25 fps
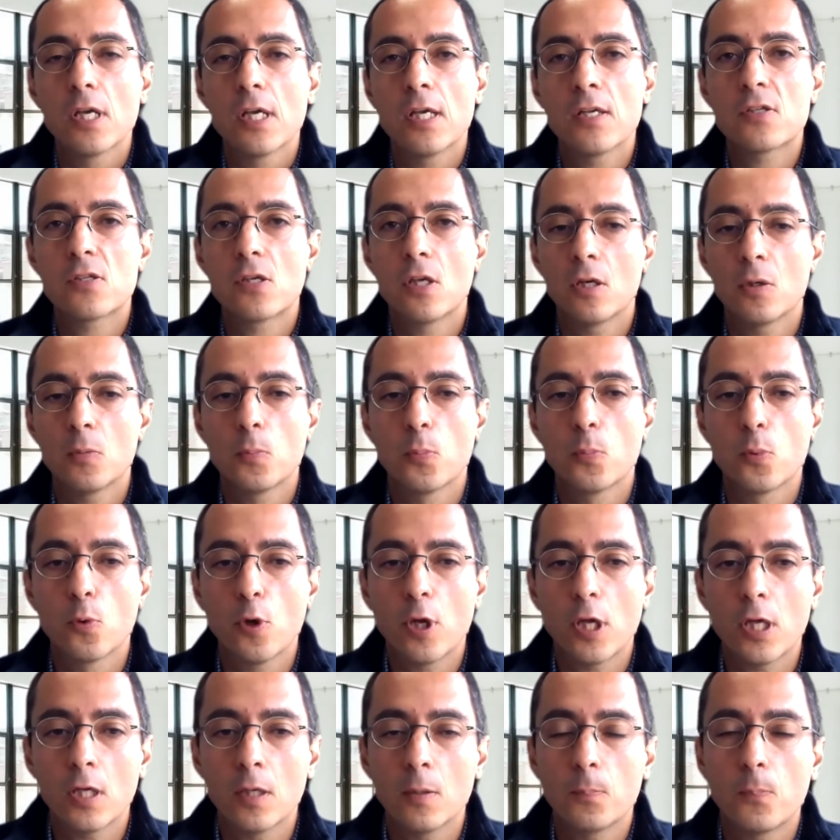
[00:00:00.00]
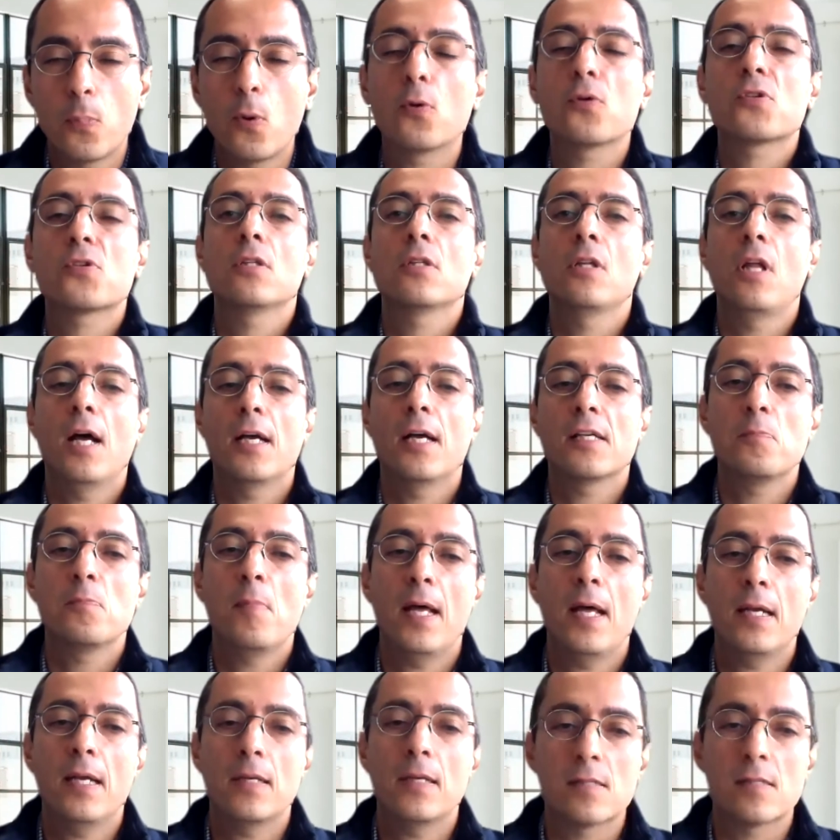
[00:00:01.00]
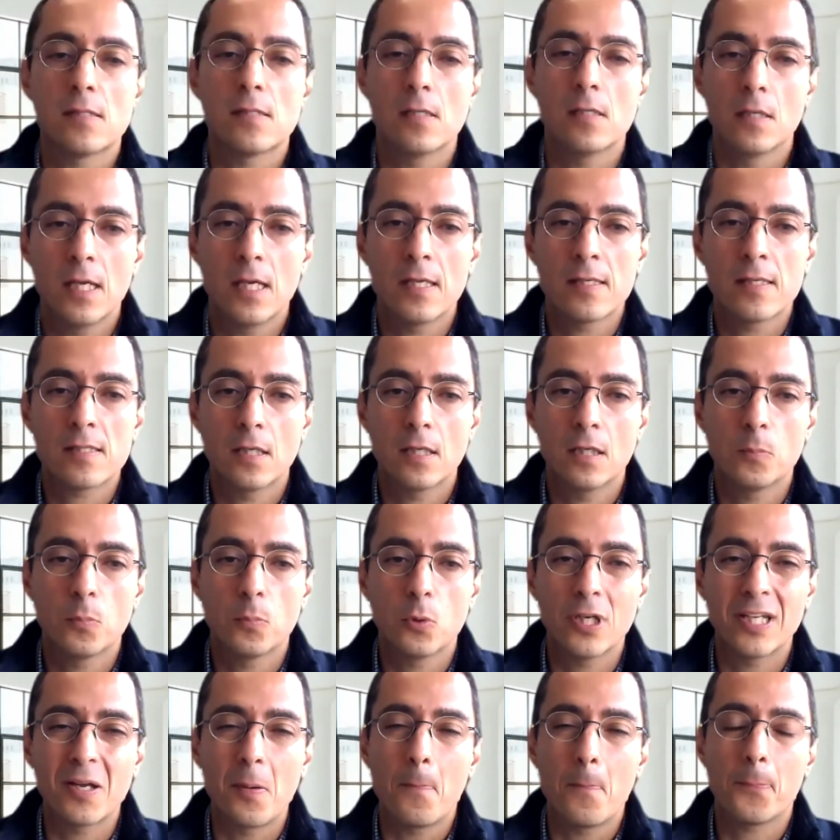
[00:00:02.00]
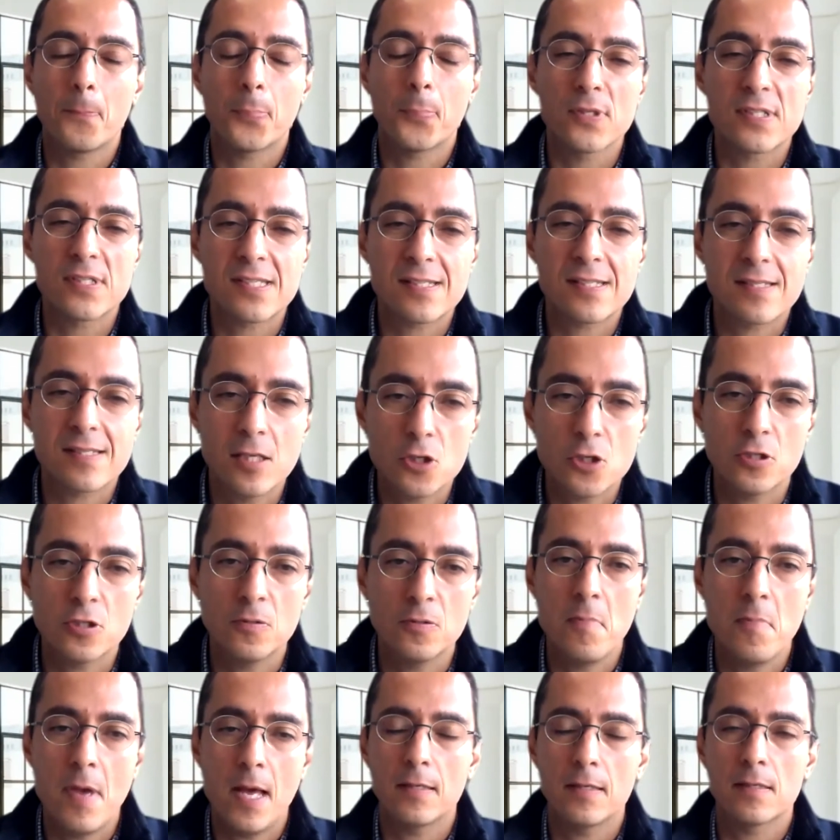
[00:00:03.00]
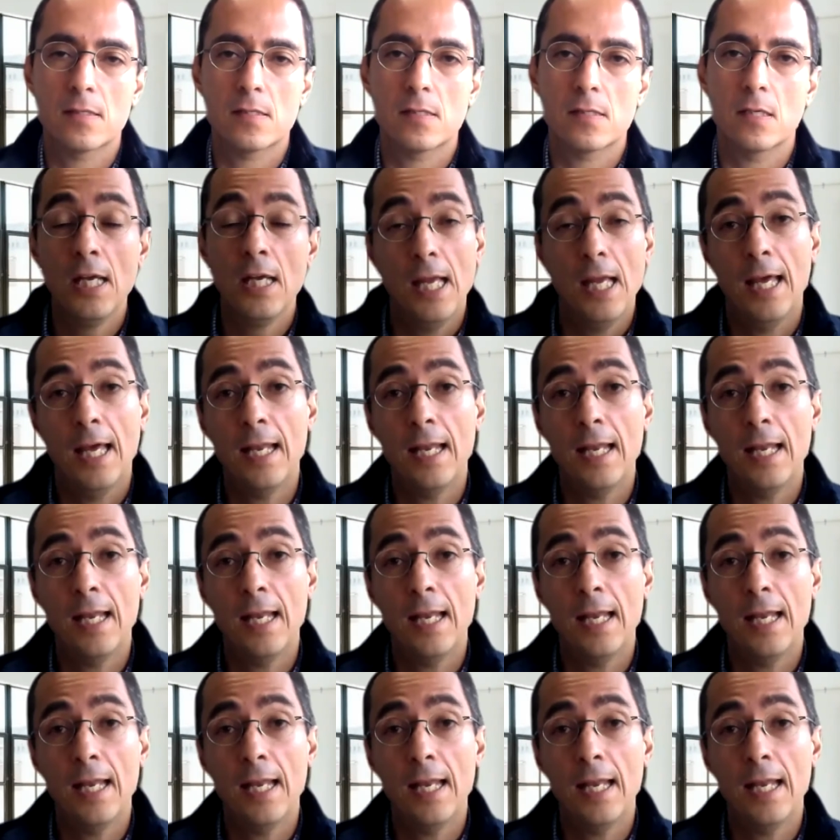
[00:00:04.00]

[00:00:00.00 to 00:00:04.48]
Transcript: is going to bring personalized medicine. It's going to bring precision medicine.